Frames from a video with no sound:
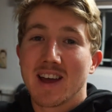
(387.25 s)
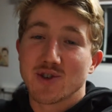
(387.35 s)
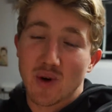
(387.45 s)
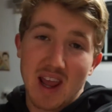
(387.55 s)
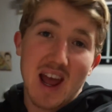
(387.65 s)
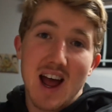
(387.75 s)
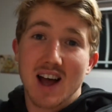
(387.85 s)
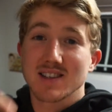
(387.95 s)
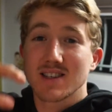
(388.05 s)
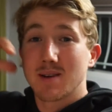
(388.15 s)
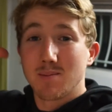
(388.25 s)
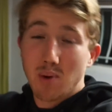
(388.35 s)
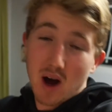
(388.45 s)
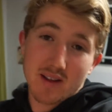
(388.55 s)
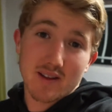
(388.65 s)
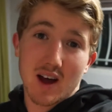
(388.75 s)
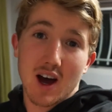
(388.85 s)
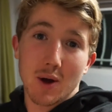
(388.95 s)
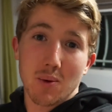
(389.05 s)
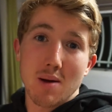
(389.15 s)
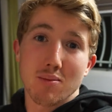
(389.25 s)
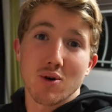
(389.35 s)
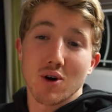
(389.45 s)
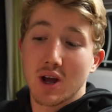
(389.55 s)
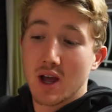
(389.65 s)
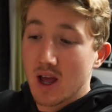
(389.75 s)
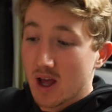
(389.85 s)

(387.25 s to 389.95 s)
Treehouse, Python the Hard Way book,